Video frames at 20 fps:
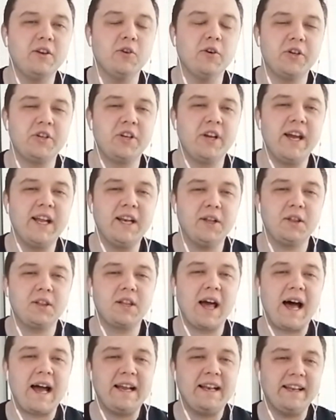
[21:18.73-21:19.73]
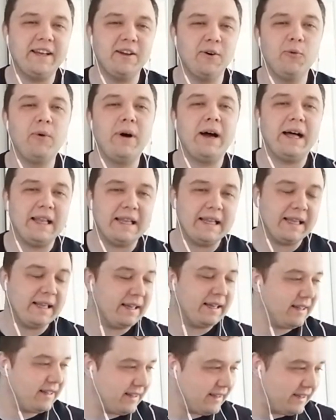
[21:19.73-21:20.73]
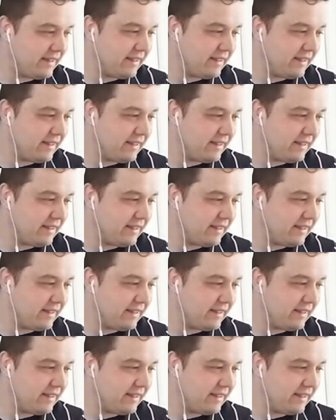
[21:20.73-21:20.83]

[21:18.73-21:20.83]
negotiating a Sky deal. Well,